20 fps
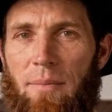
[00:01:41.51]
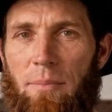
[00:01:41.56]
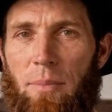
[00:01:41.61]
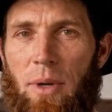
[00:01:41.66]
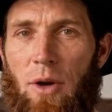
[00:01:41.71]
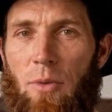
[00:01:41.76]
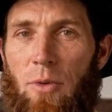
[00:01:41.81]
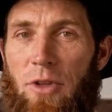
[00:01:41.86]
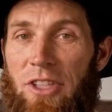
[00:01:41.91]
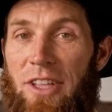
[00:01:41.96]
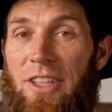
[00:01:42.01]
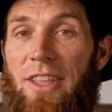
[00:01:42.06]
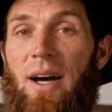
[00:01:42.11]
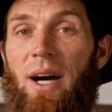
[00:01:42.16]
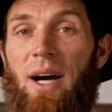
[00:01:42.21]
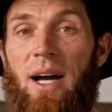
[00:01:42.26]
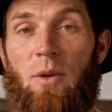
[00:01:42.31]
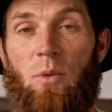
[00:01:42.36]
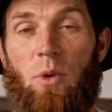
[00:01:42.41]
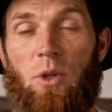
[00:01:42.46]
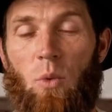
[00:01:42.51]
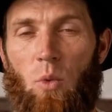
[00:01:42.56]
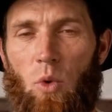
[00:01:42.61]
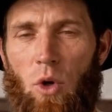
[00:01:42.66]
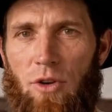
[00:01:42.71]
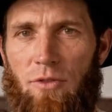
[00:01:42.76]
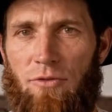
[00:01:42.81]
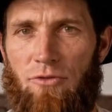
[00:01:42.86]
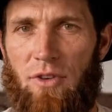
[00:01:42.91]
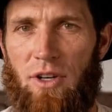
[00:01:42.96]
But it was designed with
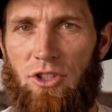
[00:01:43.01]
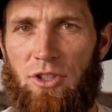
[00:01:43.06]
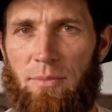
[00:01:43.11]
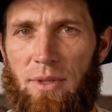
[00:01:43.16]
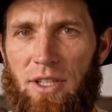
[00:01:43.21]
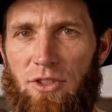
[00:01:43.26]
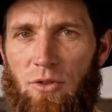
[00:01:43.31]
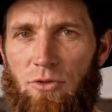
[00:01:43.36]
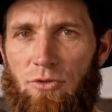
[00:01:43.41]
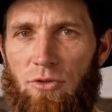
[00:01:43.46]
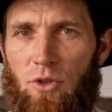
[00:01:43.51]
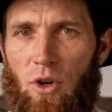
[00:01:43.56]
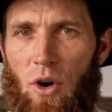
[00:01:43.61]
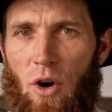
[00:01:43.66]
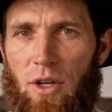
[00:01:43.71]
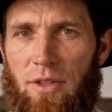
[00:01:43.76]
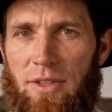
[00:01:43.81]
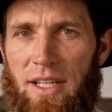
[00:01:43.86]
one fundamental flaw